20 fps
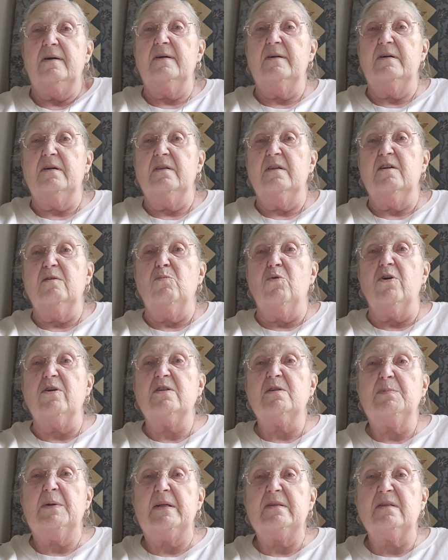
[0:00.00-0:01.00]
a little more
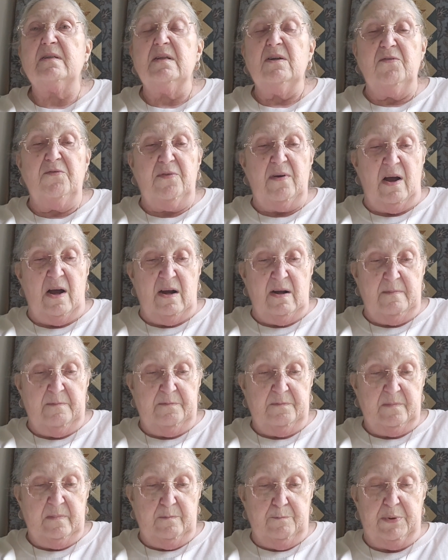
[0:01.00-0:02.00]
expensive.
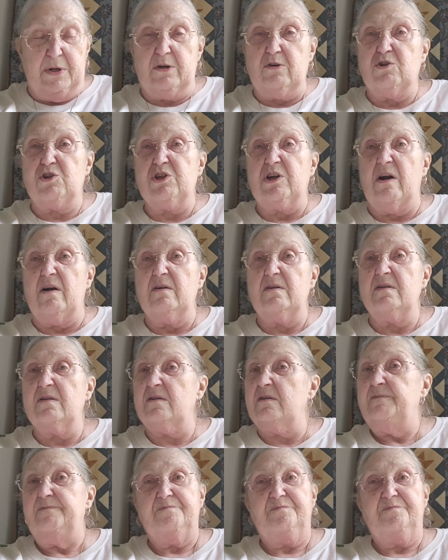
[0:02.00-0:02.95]
Bigger charts,